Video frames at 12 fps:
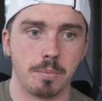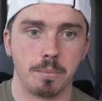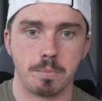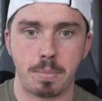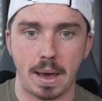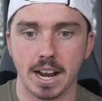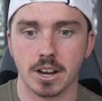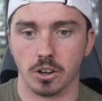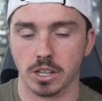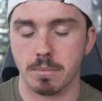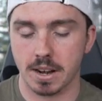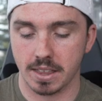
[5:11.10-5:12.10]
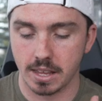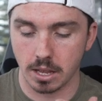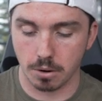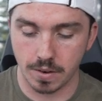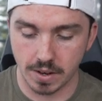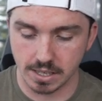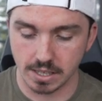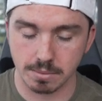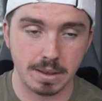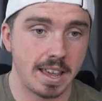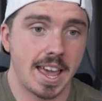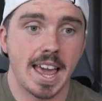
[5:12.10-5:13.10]
back on the money that they were investing into
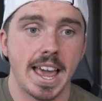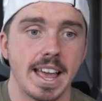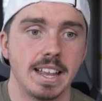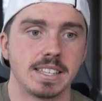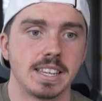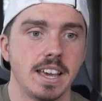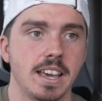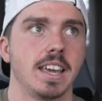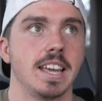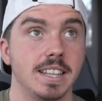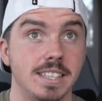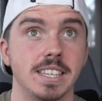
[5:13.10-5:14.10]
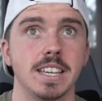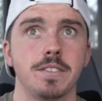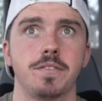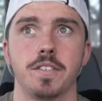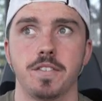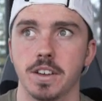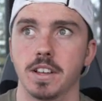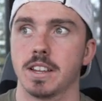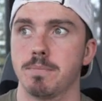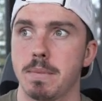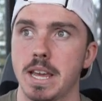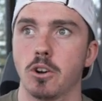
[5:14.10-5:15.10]
me. And it did fulfill
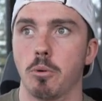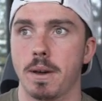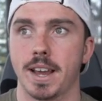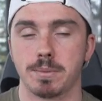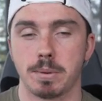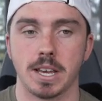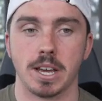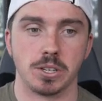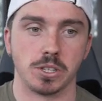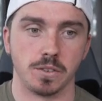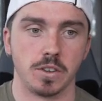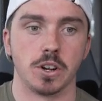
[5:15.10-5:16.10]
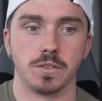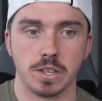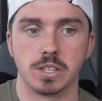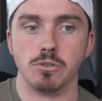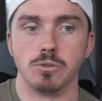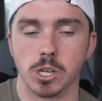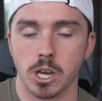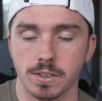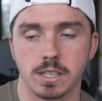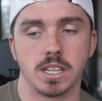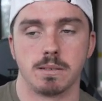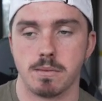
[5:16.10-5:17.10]
and meet all my expectations of, this new service
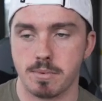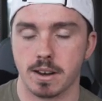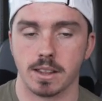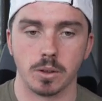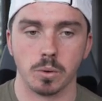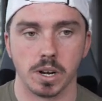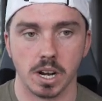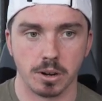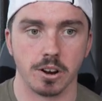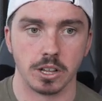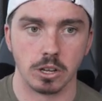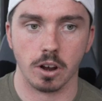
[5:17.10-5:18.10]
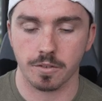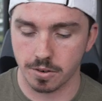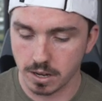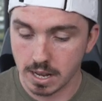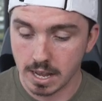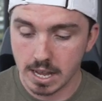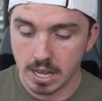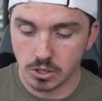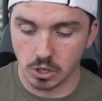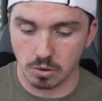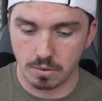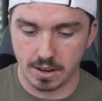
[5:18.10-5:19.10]
is going to be better than the one I'm currently offering.
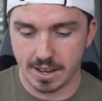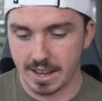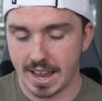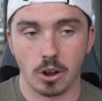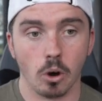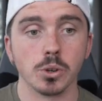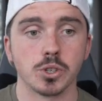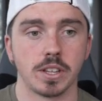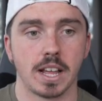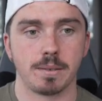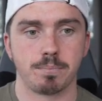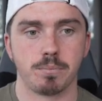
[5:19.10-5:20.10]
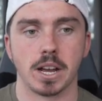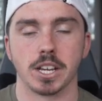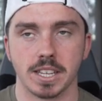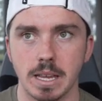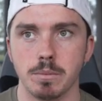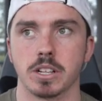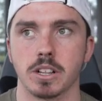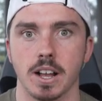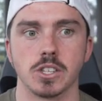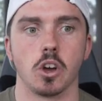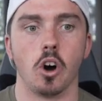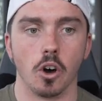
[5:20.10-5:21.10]
So, and also that I could keep the
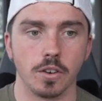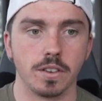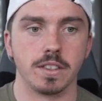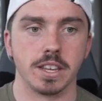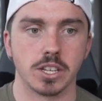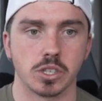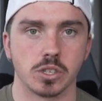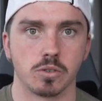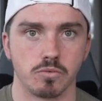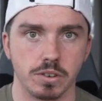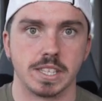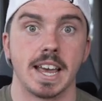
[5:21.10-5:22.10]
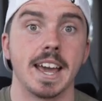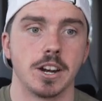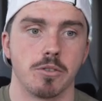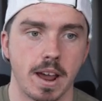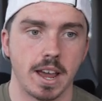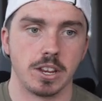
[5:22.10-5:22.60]
clients on this retainer rate.